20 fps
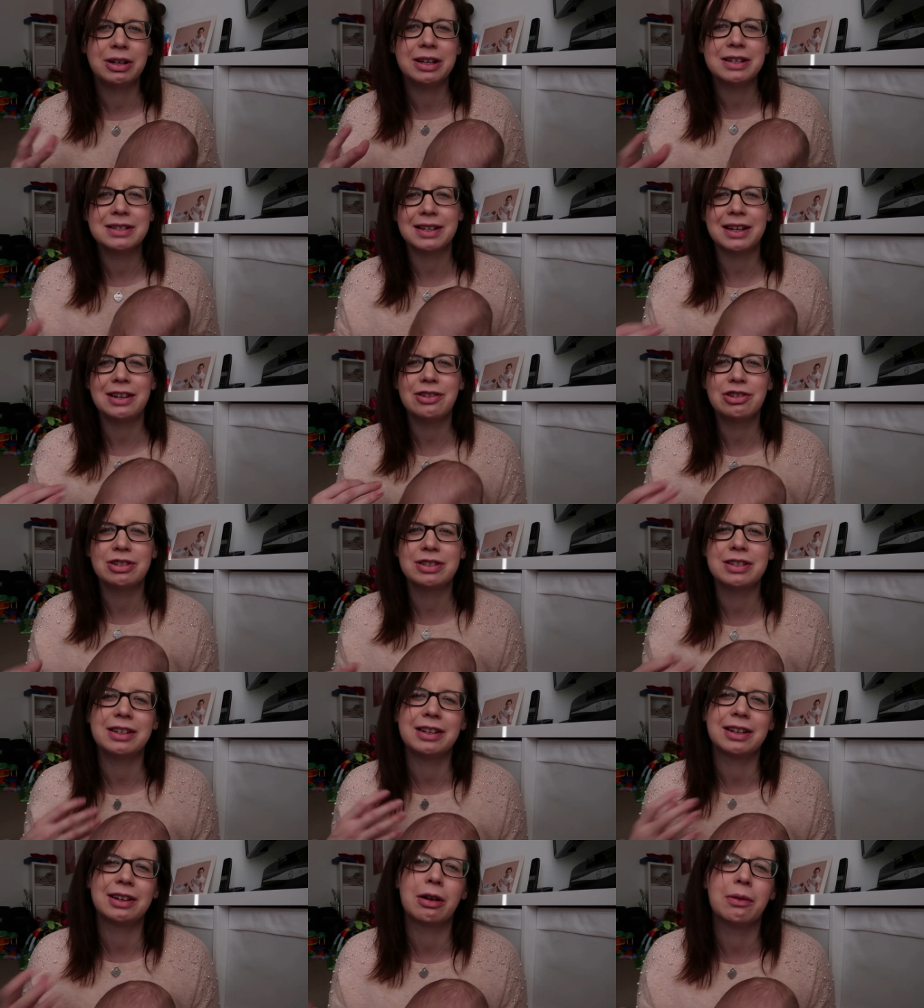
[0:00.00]
And it's
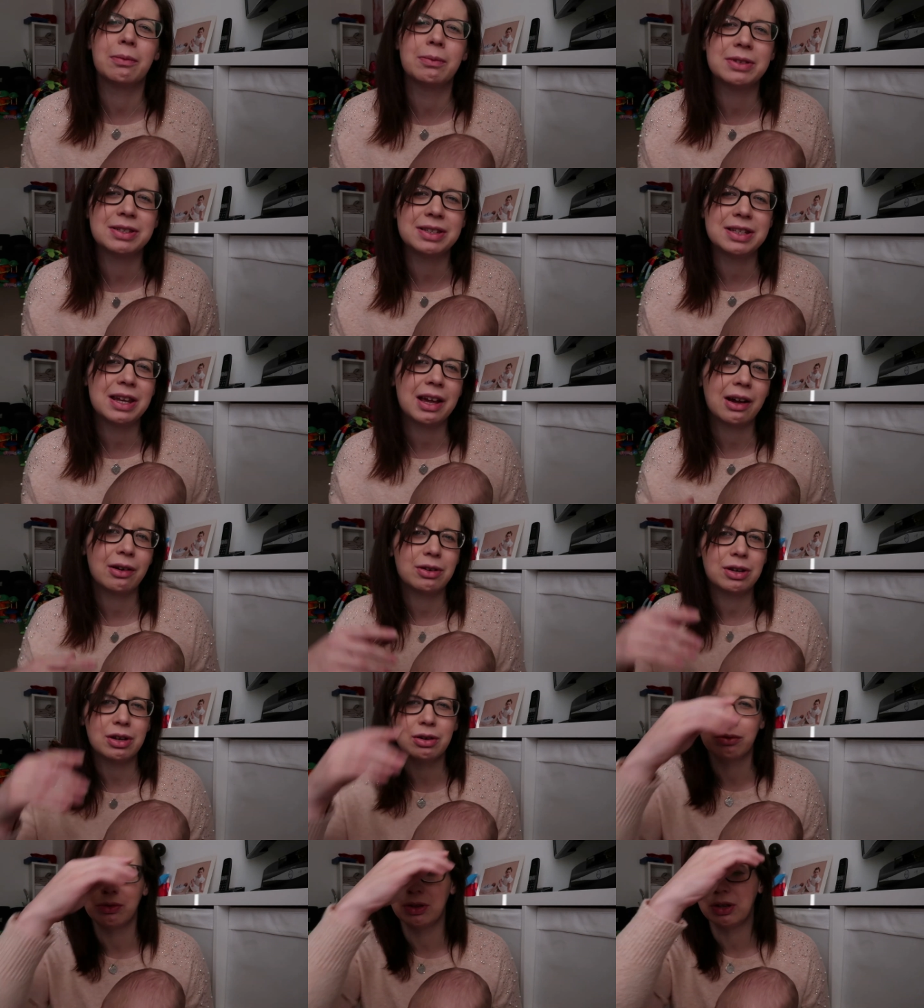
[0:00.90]
interesting to see how,
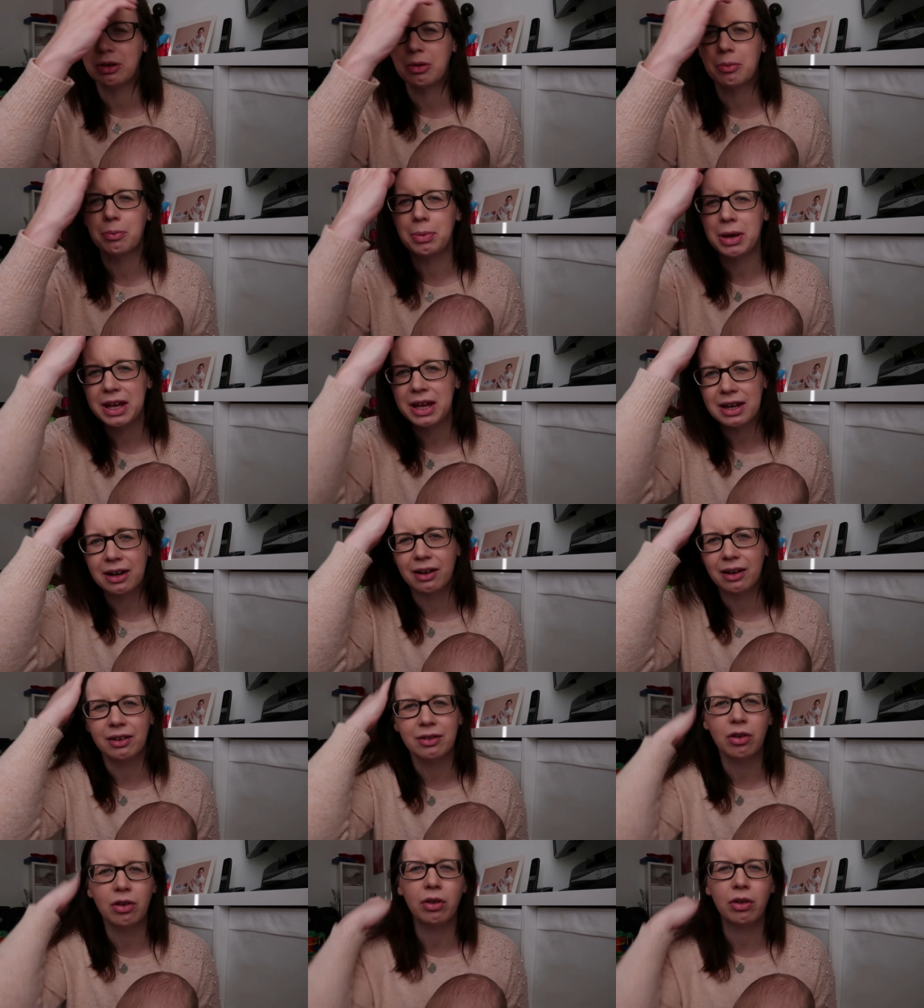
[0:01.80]
you know, the compare.